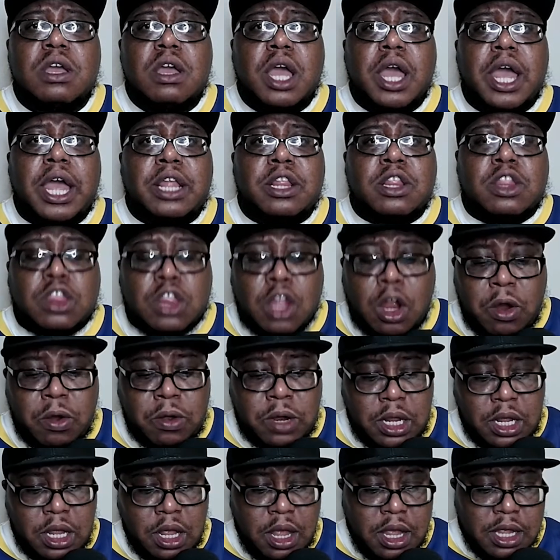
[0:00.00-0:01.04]
in
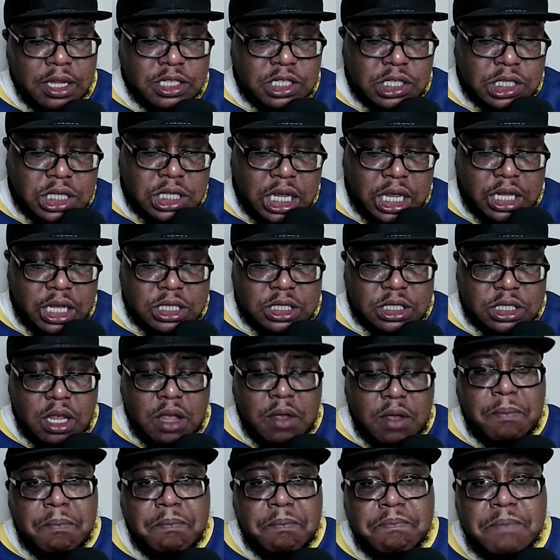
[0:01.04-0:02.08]
36
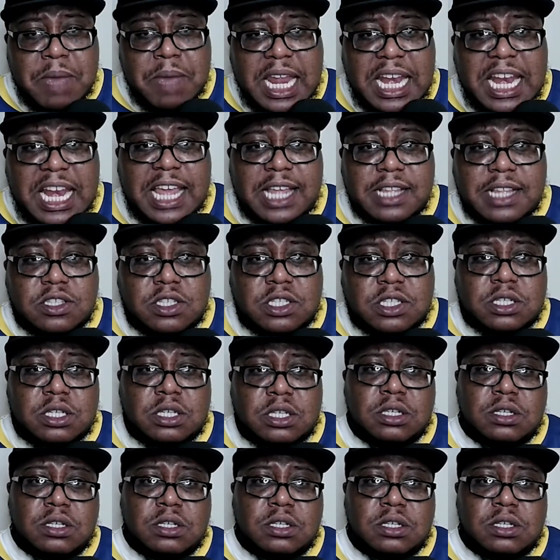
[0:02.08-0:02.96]
minutes.